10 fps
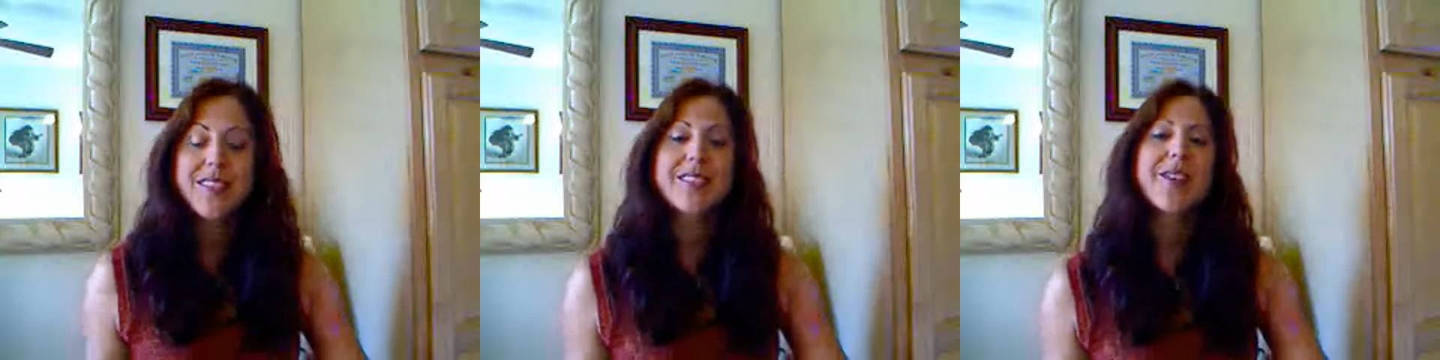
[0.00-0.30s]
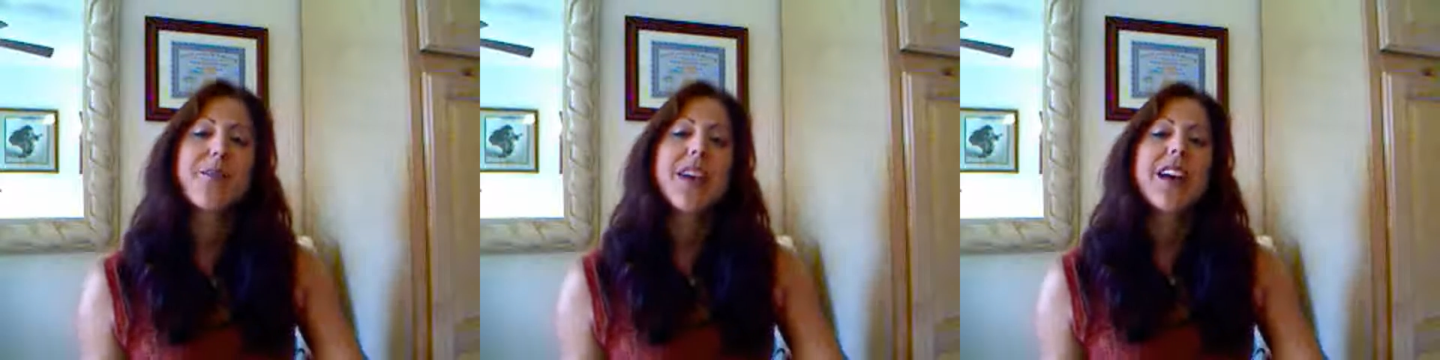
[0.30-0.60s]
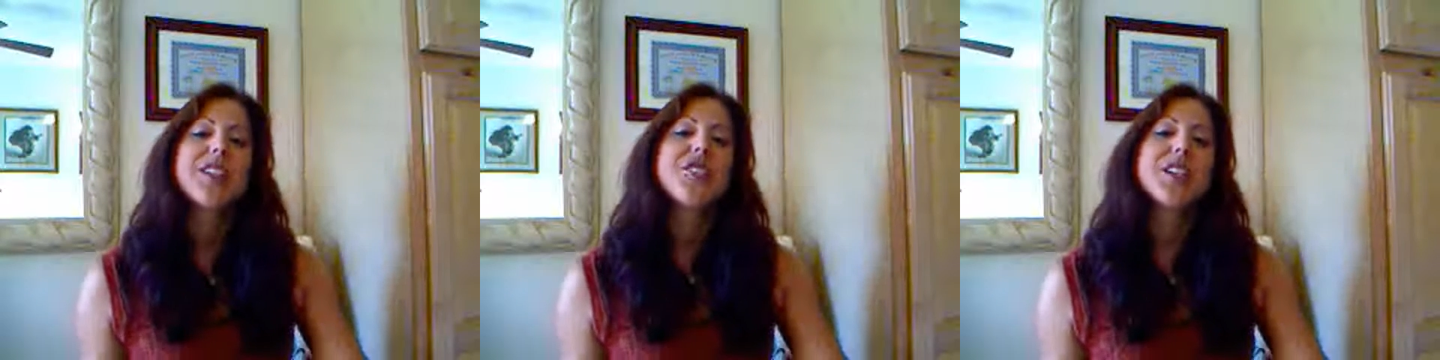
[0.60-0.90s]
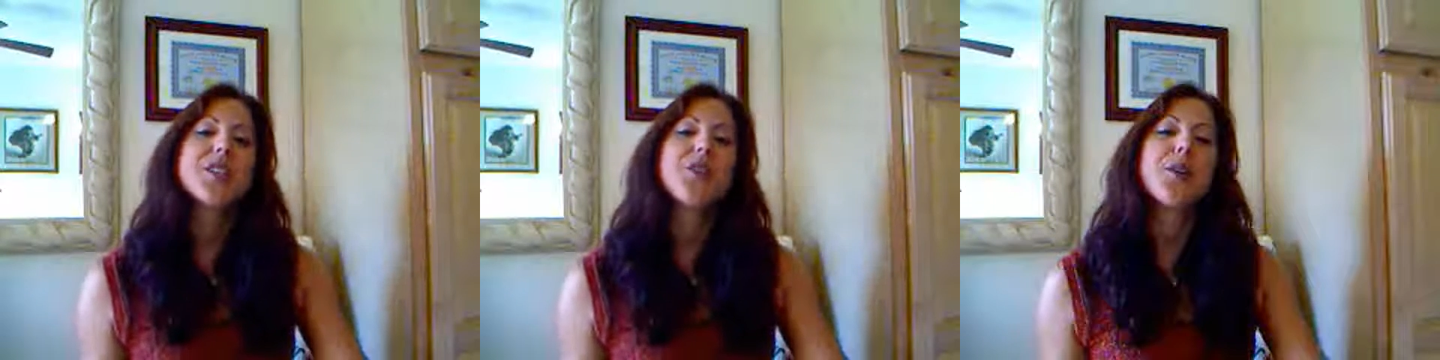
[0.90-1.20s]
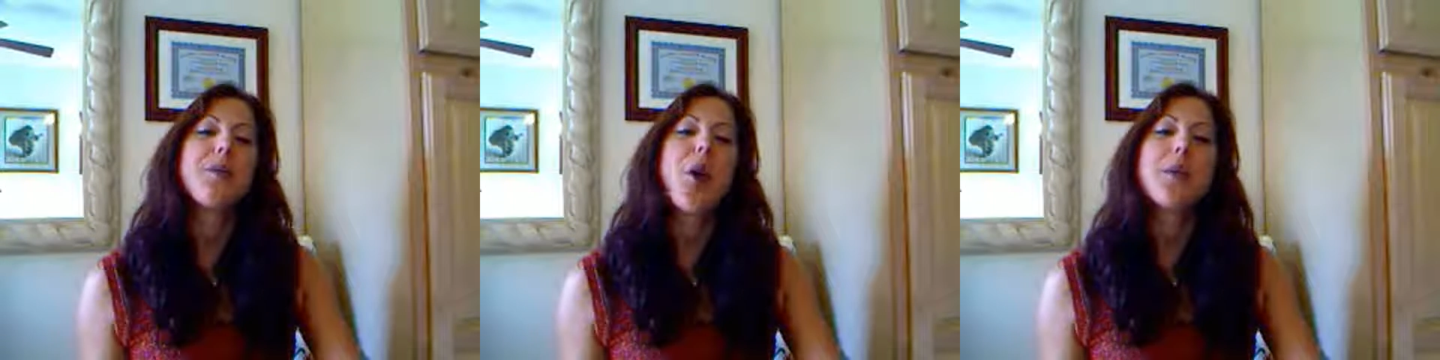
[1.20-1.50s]
So just
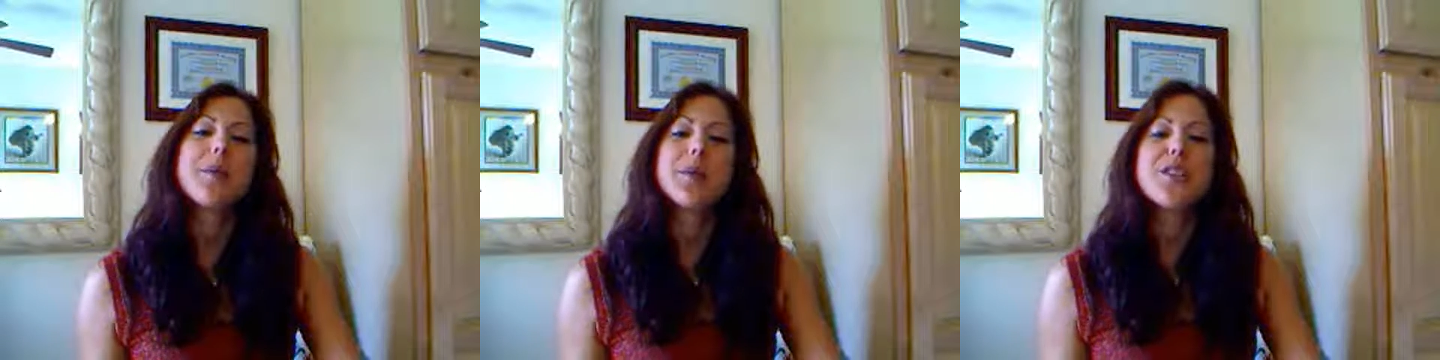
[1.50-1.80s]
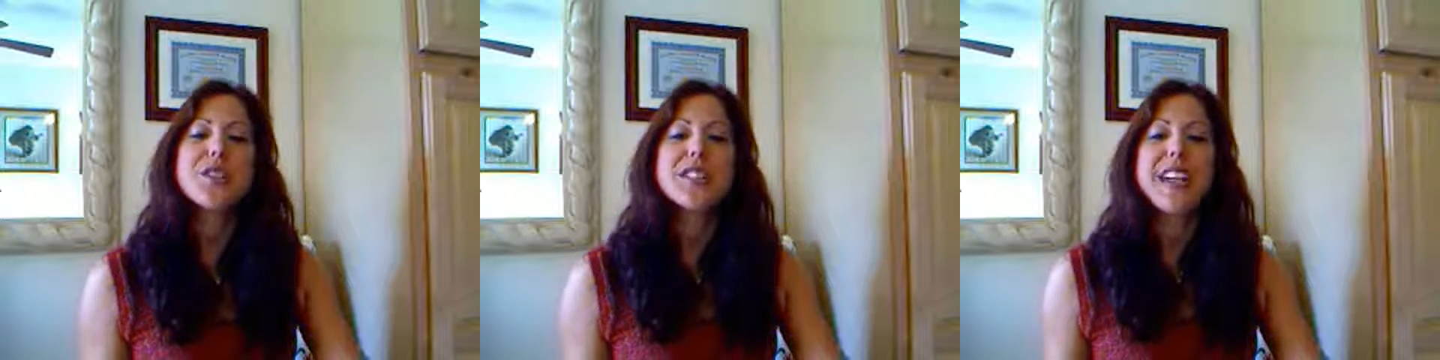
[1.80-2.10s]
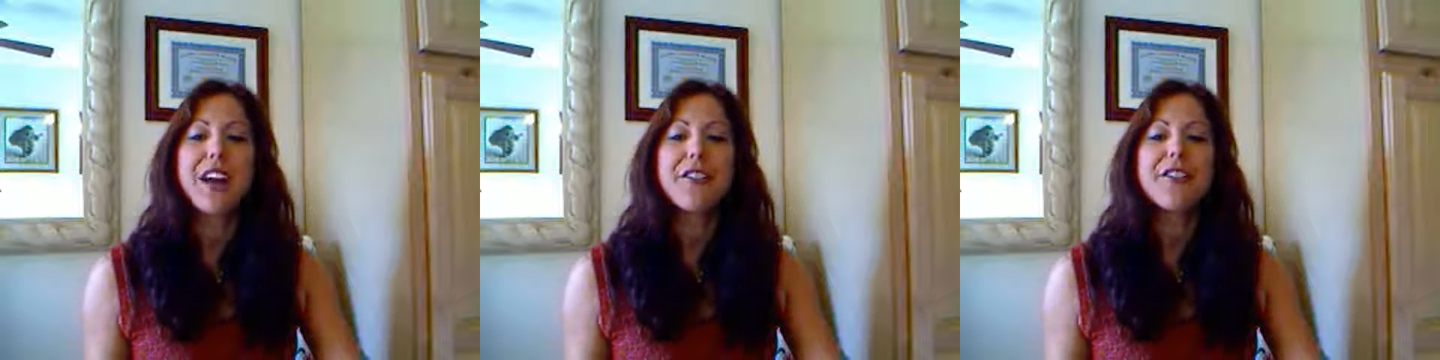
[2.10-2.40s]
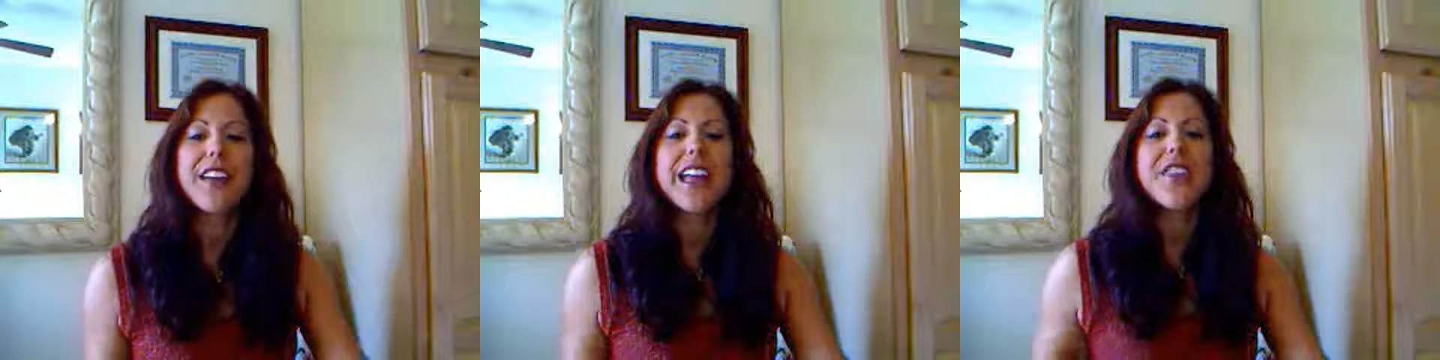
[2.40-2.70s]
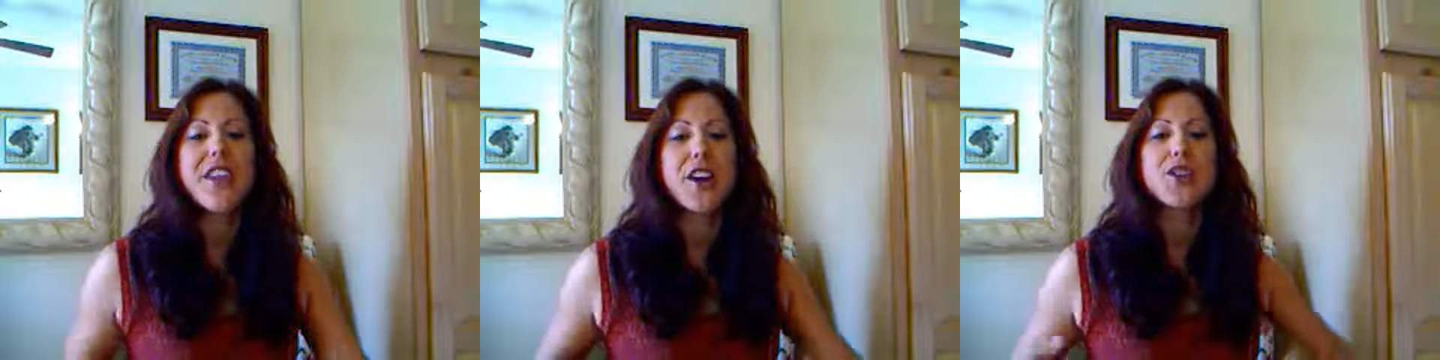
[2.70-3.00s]
for a moment, put yourself
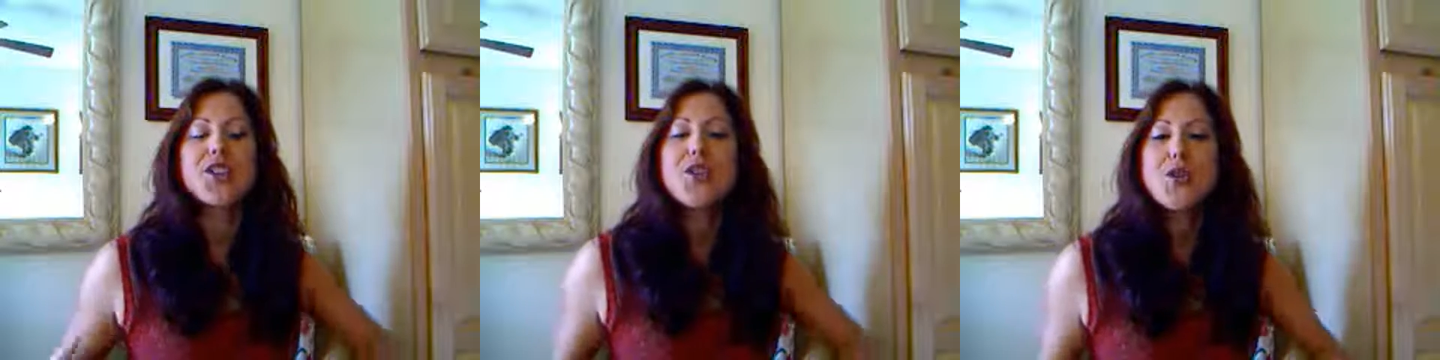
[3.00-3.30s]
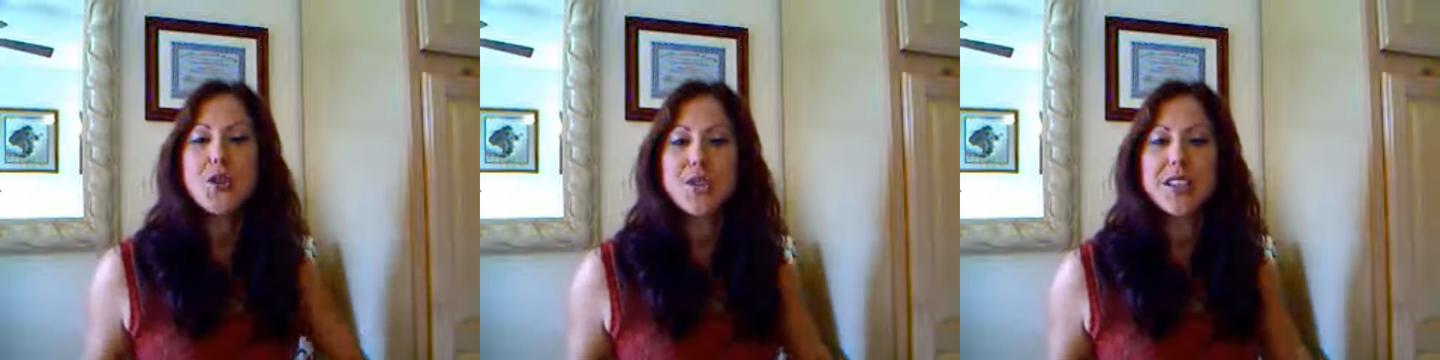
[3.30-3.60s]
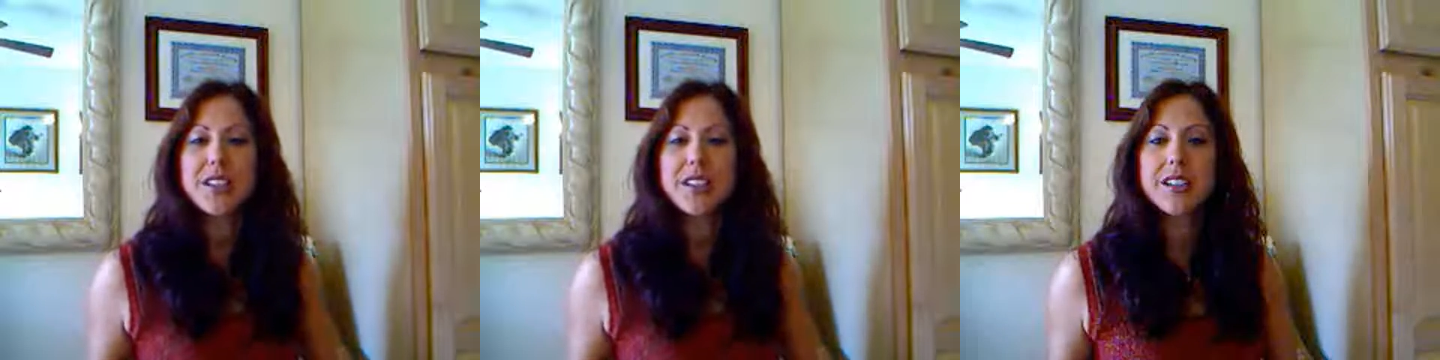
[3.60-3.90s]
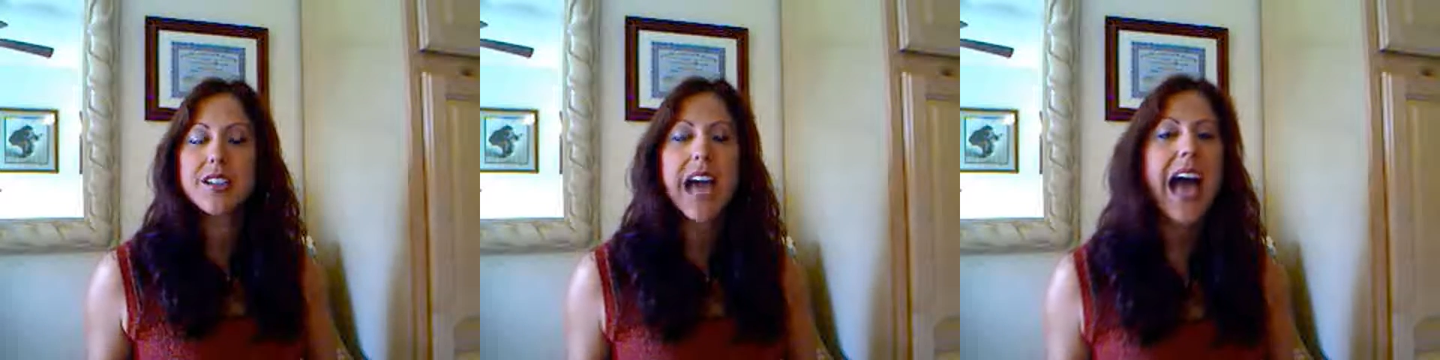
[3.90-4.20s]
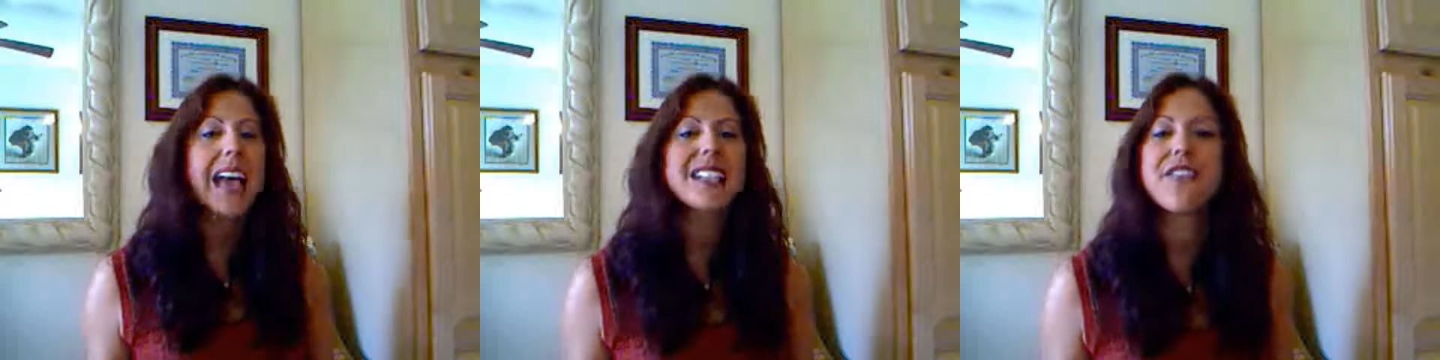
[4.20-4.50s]
in their shoes.
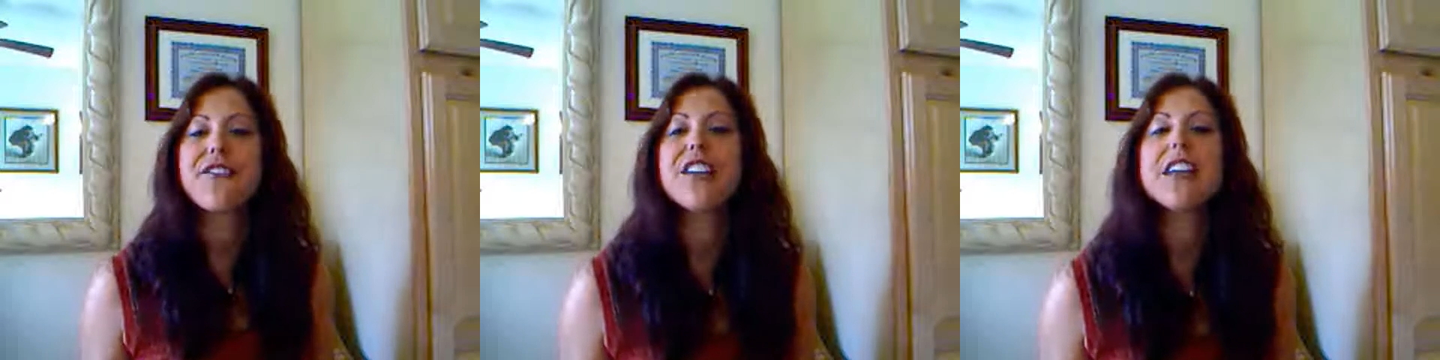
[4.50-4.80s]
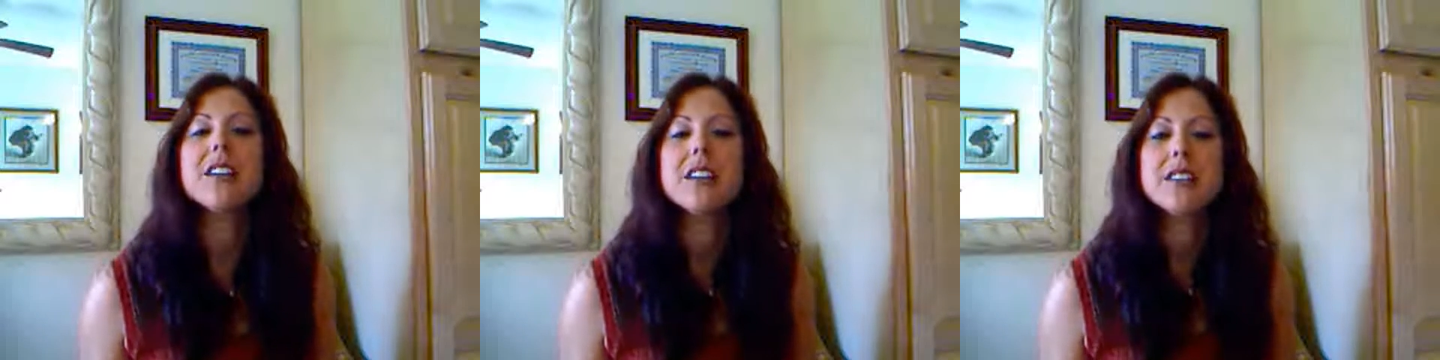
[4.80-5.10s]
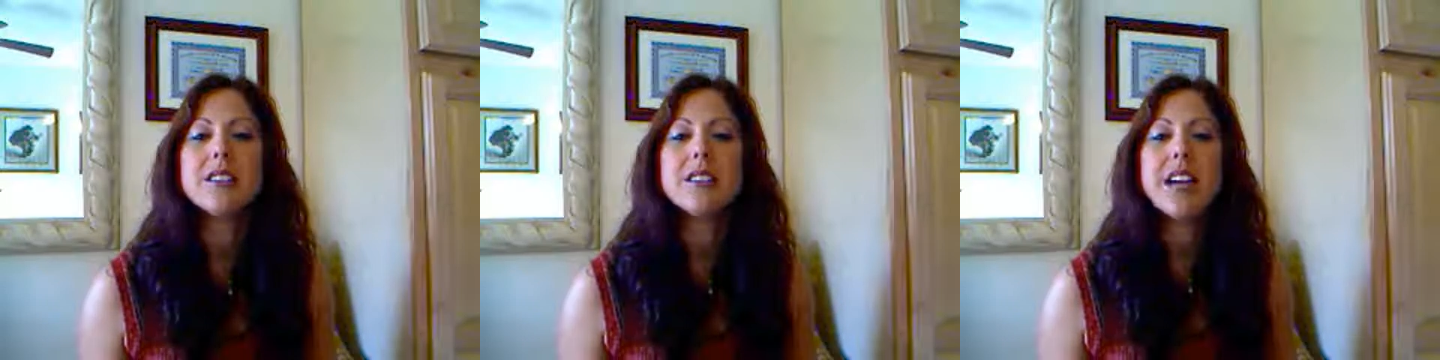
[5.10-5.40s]
How does it feel?